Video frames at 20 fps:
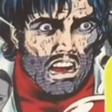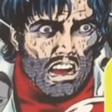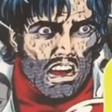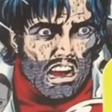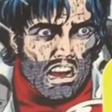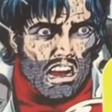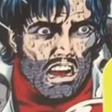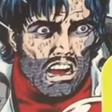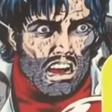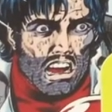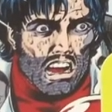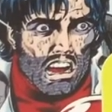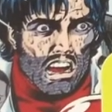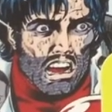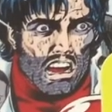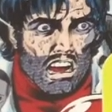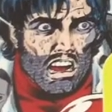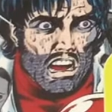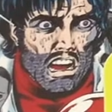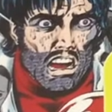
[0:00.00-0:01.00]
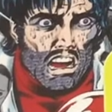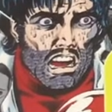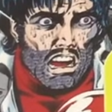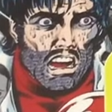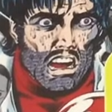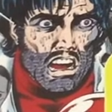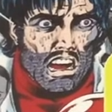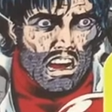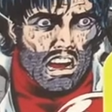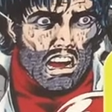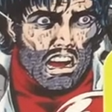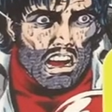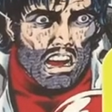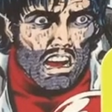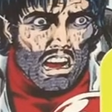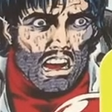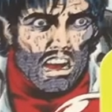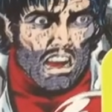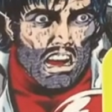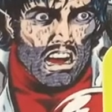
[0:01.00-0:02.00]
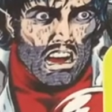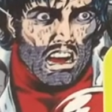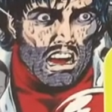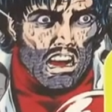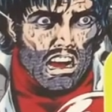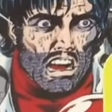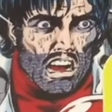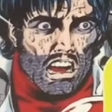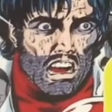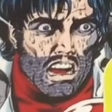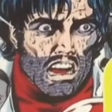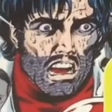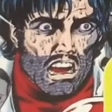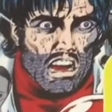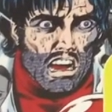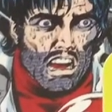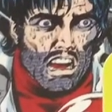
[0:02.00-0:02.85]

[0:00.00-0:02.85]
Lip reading: my customs, so it needs to sit